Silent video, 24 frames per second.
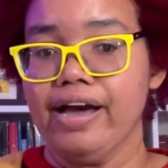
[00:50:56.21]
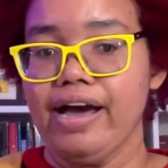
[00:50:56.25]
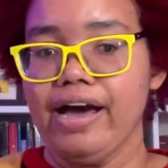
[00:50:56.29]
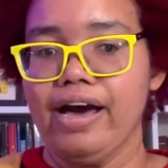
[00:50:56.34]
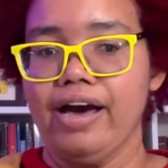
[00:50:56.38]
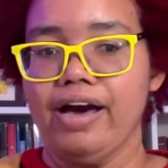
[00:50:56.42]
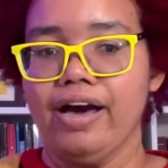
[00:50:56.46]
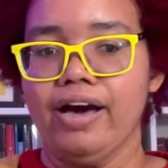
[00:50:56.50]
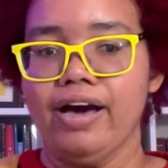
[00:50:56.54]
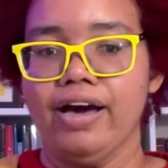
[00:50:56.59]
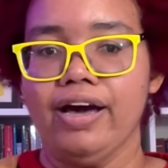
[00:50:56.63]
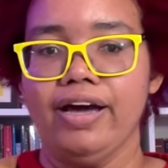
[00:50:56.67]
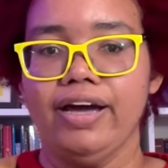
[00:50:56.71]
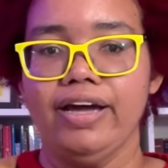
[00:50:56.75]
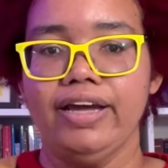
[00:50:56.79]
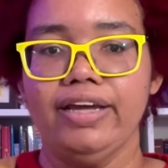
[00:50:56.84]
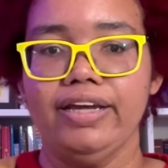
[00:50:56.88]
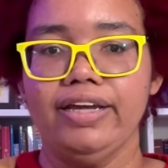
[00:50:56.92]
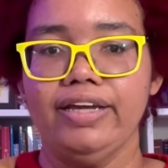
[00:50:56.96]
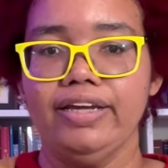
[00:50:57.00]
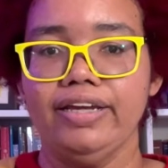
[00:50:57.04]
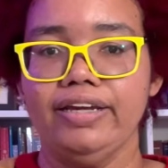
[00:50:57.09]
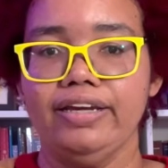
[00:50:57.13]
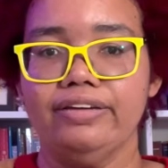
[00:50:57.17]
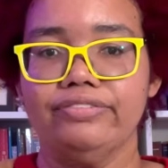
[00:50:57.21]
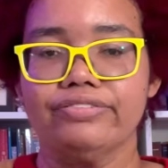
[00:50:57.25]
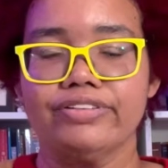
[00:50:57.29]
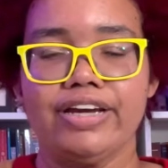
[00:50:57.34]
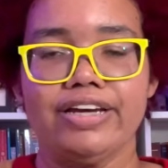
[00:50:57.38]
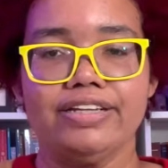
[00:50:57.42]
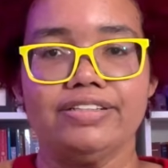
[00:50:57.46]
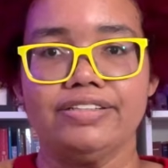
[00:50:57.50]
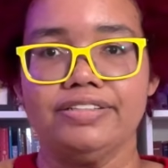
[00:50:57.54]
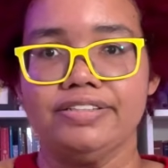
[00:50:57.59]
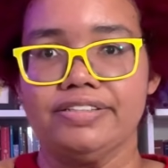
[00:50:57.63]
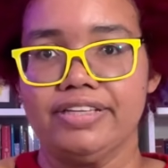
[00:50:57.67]
I have
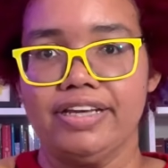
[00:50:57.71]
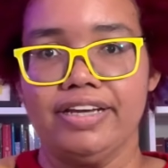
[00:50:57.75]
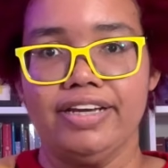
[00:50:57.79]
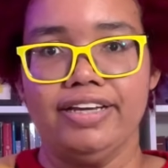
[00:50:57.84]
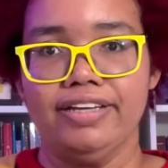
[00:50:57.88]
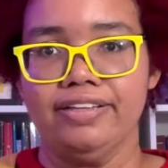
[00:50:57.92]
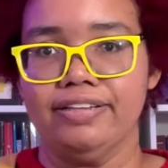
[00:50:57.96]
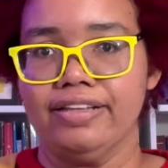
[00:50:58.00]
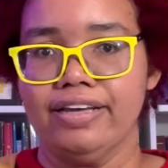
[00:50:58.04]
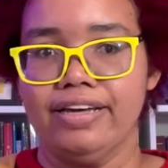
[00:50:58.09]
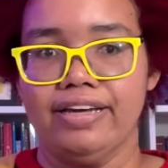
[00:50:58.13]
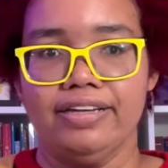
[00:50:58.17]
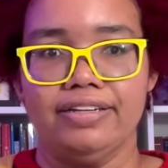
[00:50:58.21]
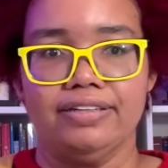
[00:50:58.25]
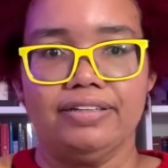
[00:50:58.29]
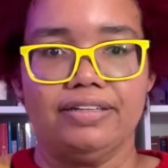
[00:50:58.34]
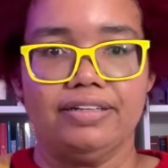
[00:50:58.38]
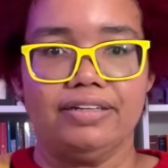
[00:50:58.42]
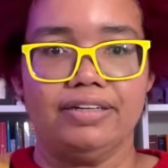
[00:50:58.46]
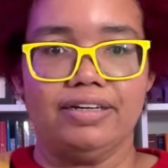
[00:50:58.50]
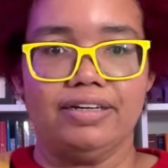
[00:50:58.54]
got to say that